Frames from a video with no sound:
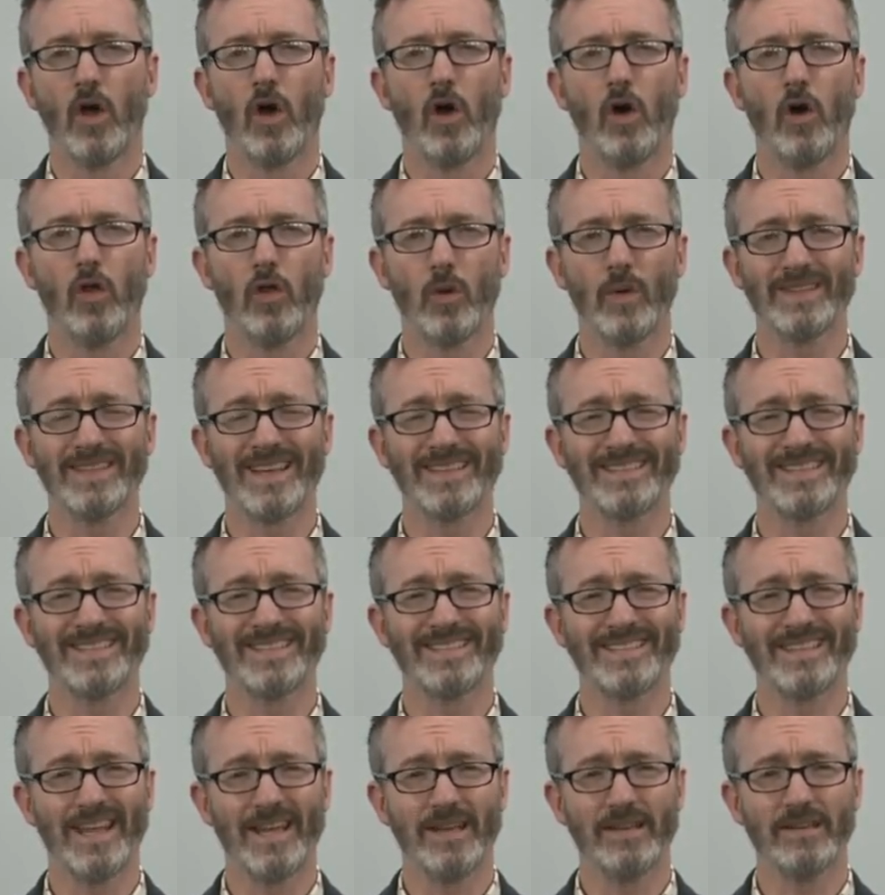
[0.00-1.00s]
although it has a
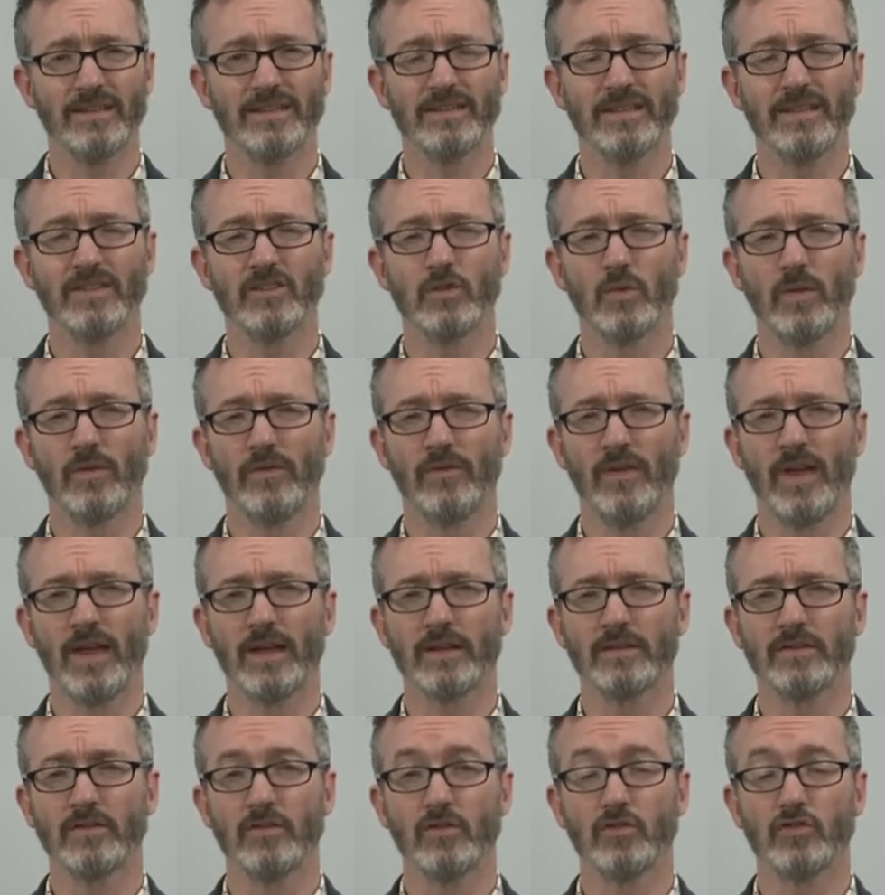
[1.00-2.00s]
tendency to
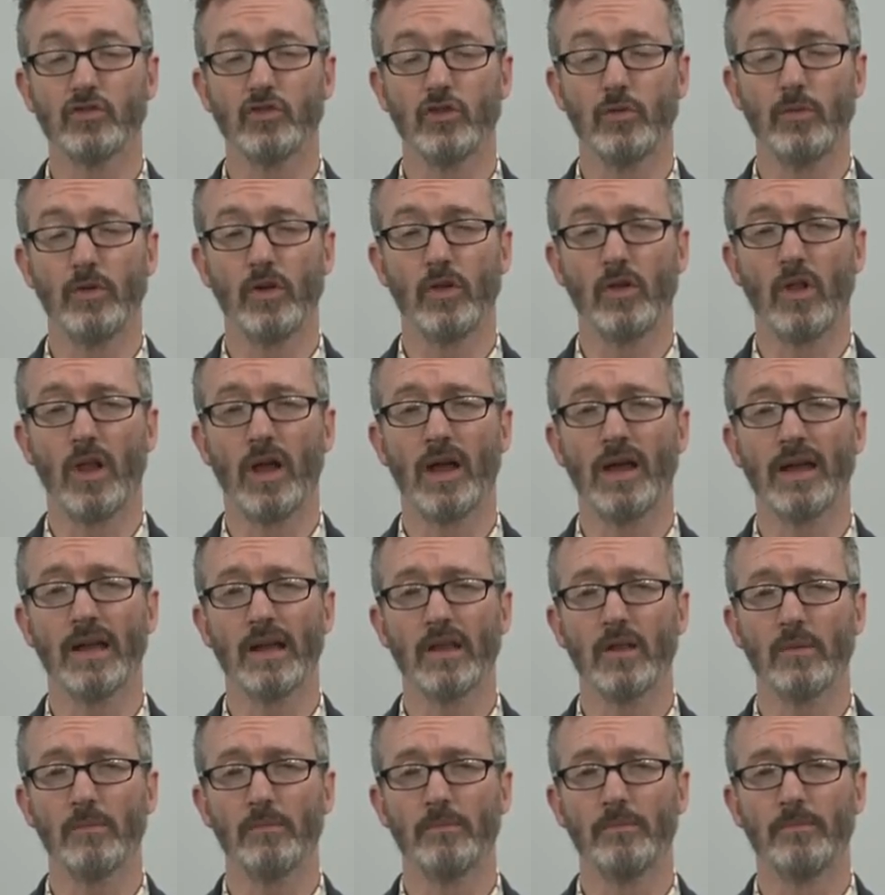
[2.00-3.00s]
affect the terminal
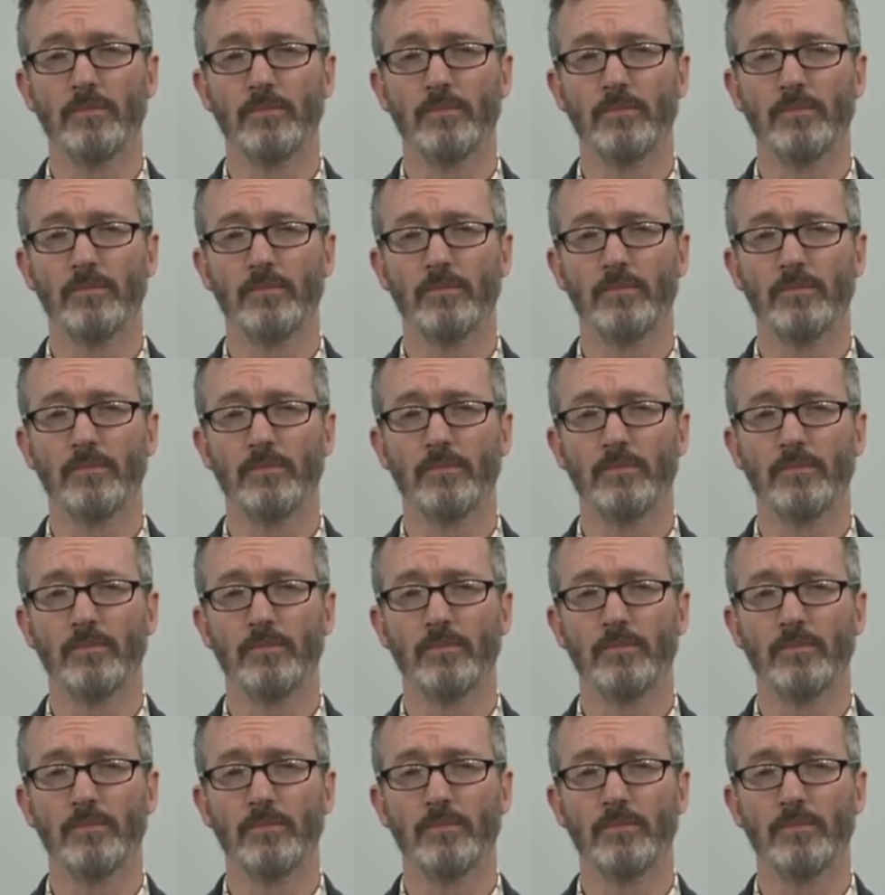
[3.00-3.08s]
ileum.